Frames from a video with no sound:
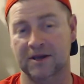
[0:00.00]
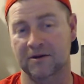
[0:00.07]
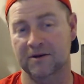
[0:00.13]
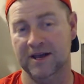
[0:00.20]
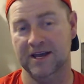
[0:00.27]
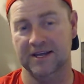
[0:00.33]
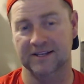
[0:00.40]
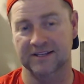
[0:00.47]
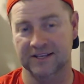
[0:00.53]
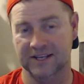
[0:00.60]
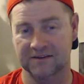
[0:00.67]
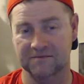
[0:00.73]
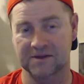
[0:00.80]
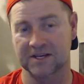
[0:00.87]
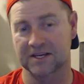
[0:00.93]
go ahead and
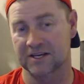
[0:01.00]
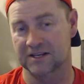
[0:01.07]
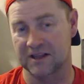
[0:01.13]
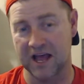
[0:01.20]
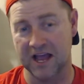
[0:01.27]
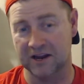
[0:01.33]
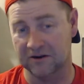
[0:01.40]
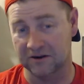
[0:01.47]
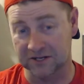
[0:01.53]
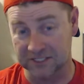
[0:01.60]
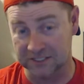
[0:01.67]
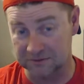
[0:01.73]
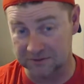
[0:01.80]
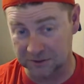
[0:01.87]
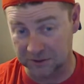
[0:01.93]
give me a like or a
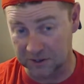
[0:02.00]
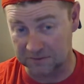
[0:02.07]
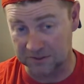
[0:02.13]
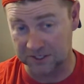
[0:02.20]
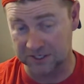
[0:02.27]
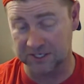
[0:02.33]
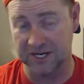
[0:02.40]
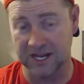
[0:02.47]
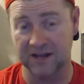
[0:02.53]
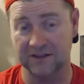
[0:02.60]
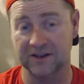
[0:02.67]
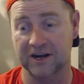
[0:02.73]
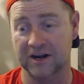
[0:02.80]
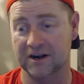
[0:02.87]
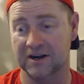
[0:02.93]
subscription down
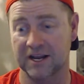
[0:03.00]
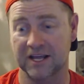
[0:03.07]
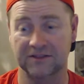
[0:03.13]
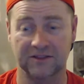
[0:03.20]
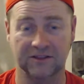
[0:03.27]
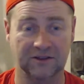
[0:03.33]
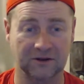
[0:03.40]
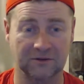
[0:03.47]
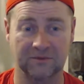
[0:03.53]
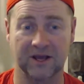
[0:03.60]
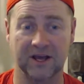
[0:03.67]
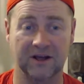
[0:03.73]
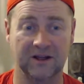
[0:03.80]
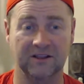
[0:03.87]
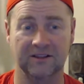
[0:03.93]
there. Hit the little
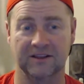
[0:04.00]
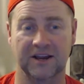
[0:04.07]
bell.